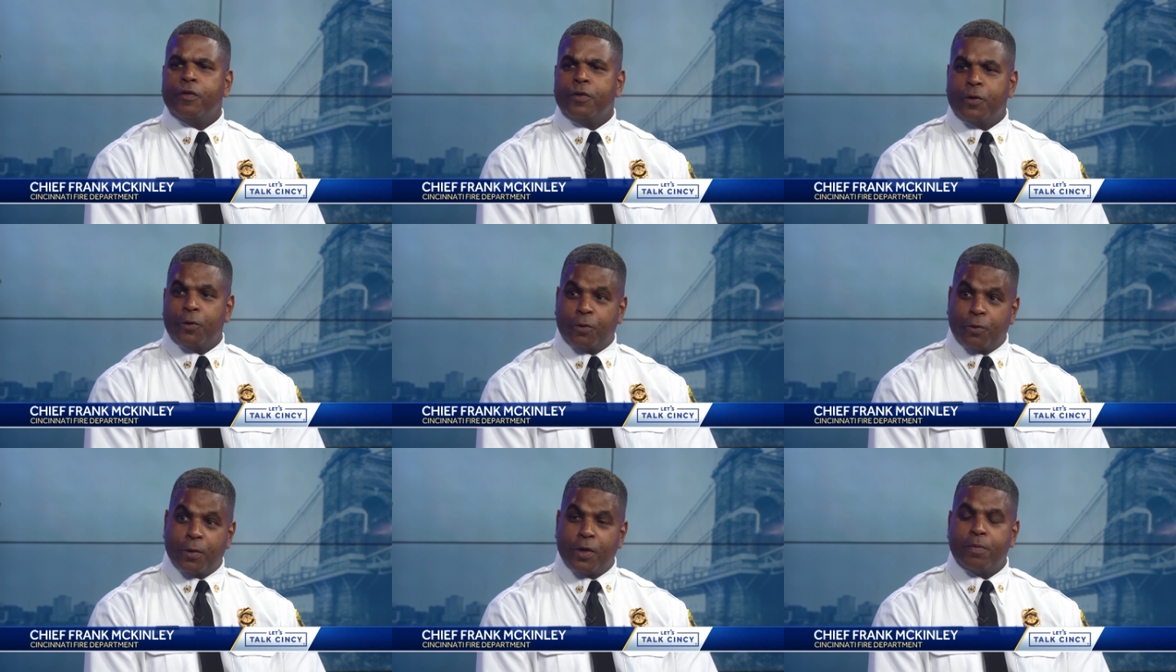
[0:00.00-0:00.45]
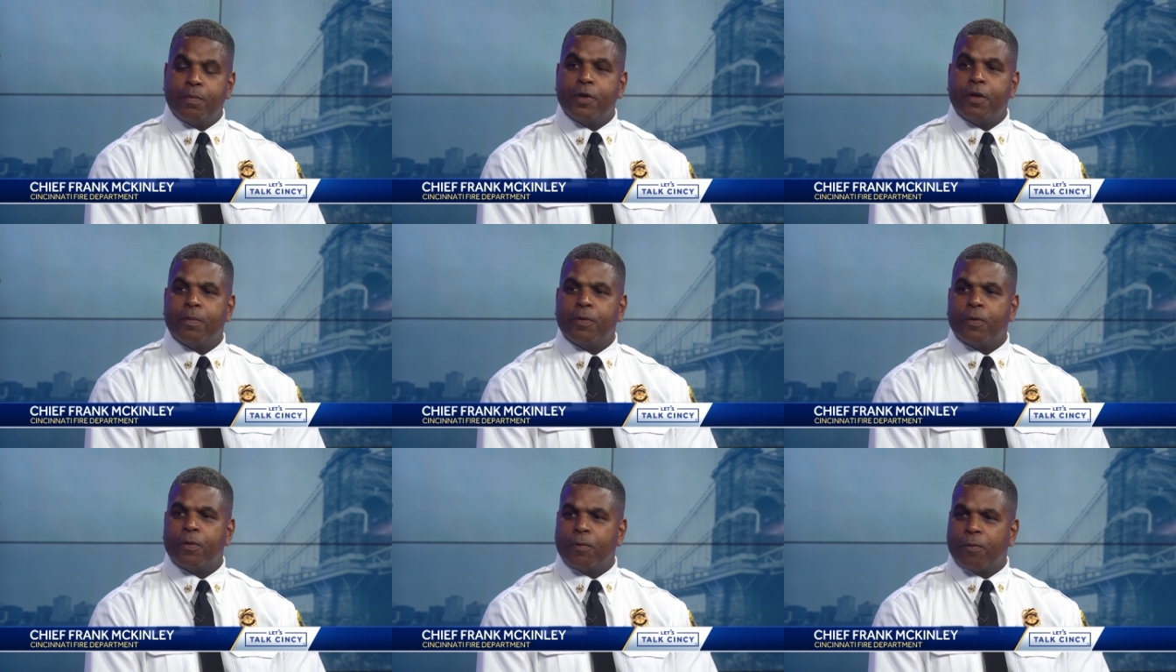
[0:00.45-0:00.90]
you treat
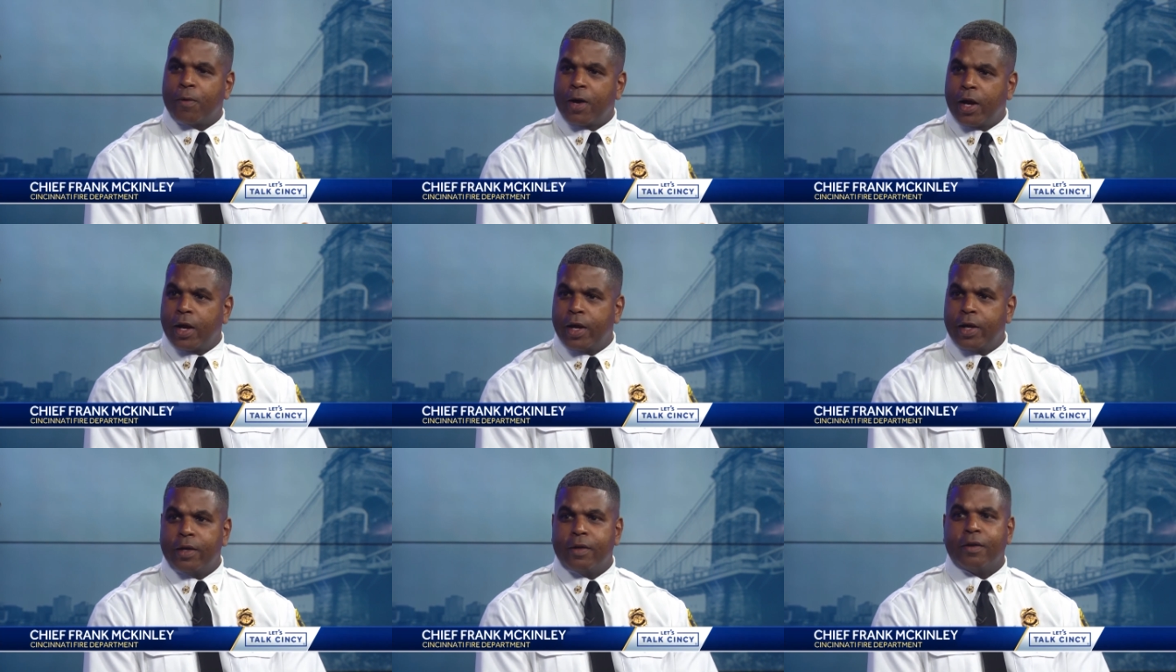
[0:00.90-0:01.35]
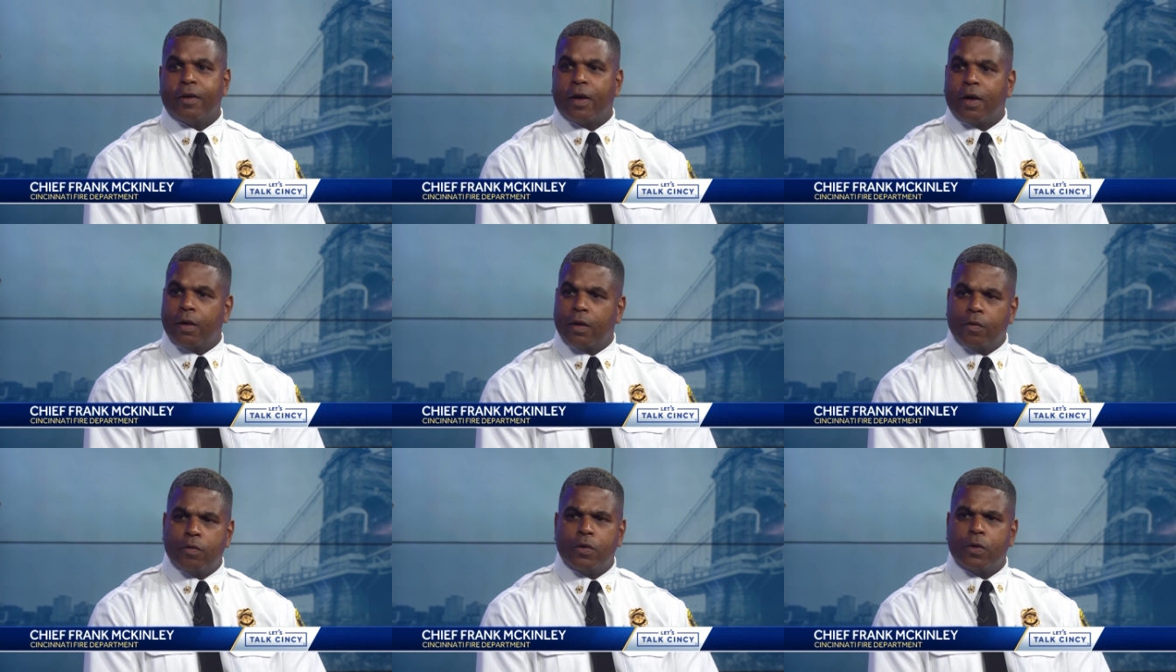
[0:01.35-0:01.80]
people right,
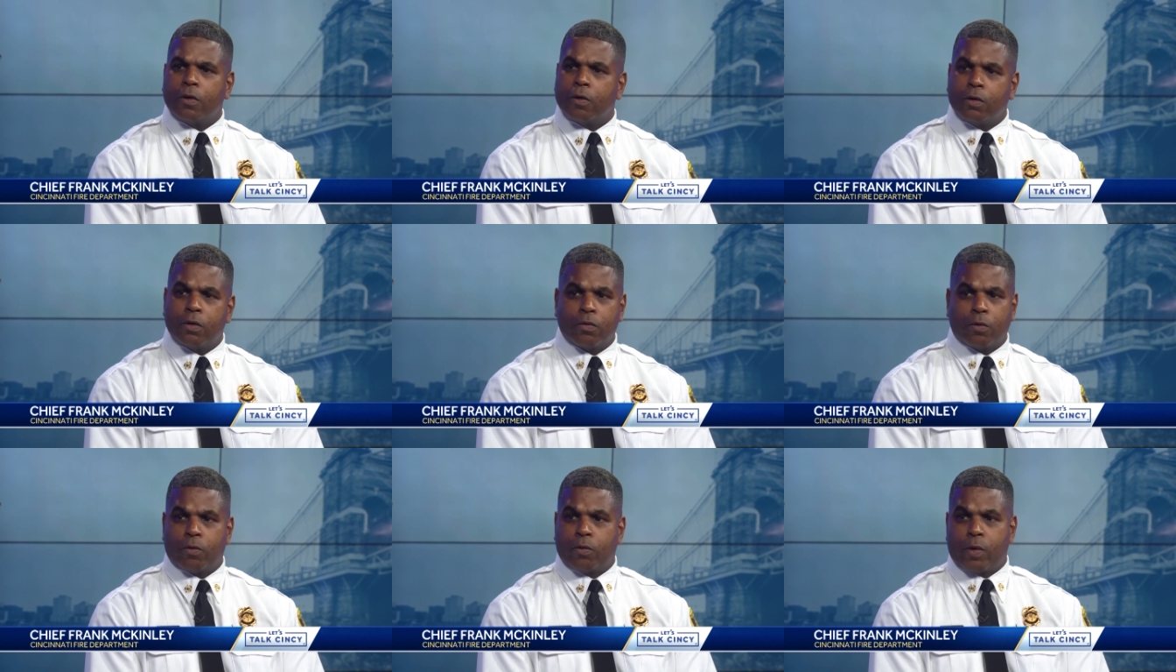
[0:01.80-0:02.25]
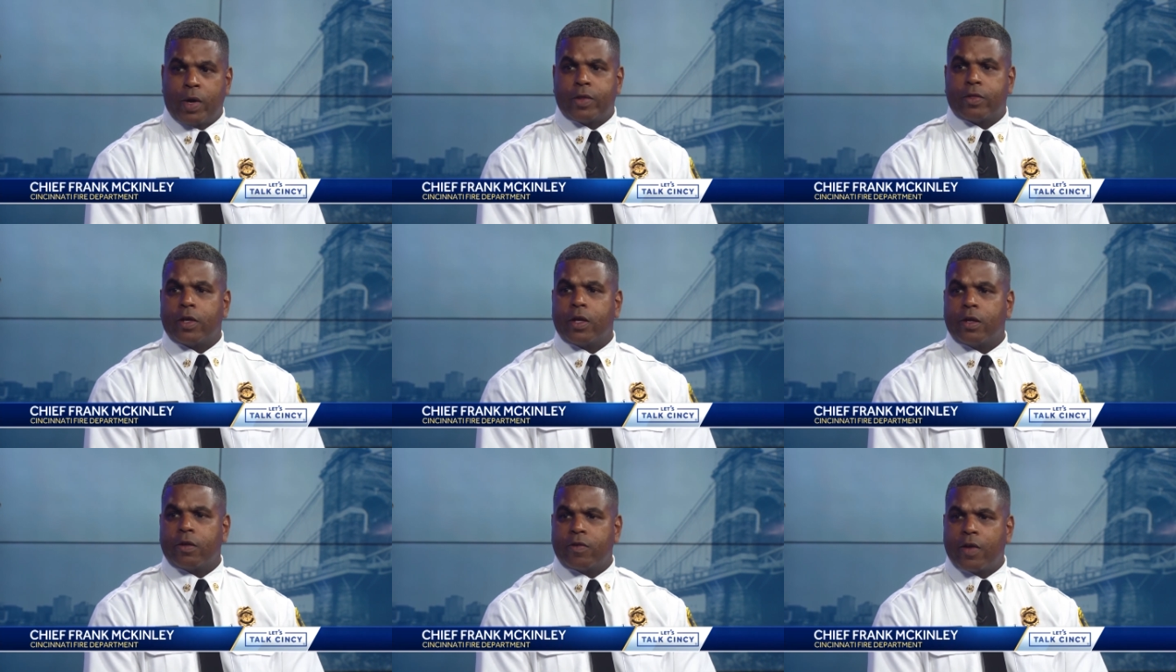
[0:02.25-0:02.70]
uh, you know, great
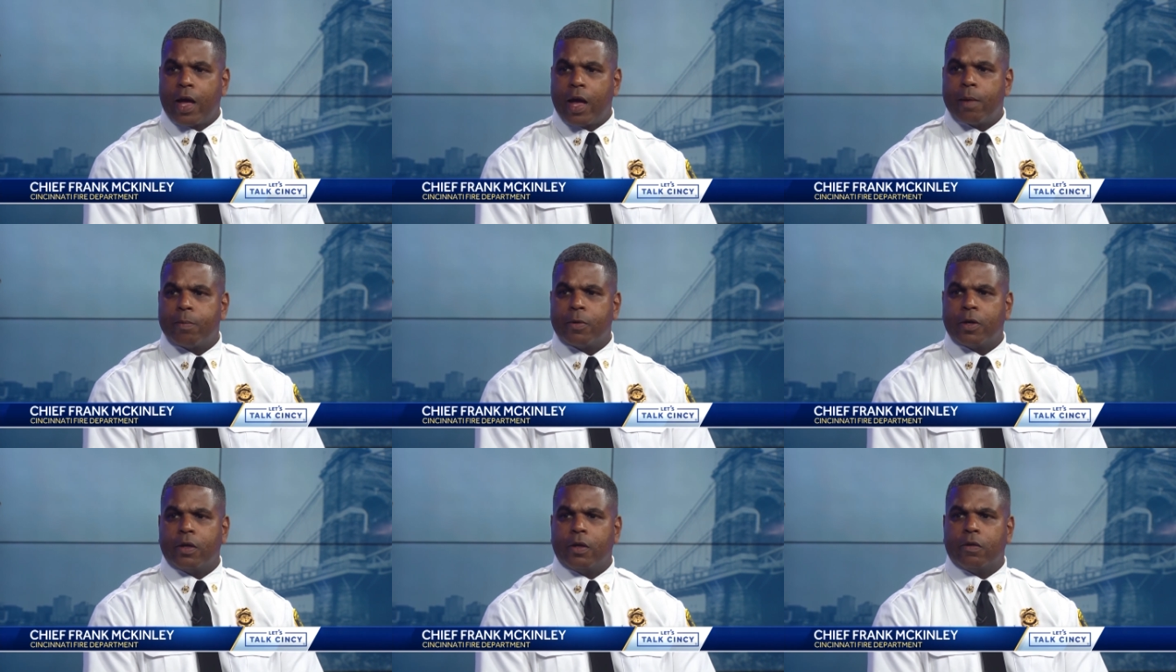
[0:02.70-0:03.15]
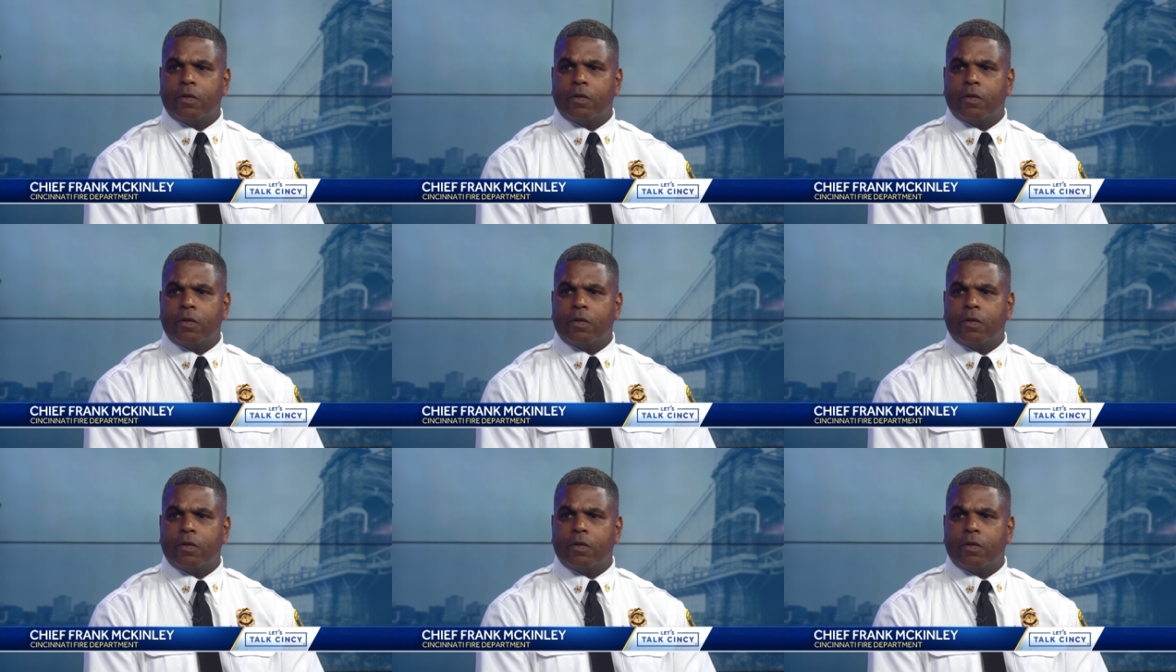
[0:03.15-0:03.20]
things happen.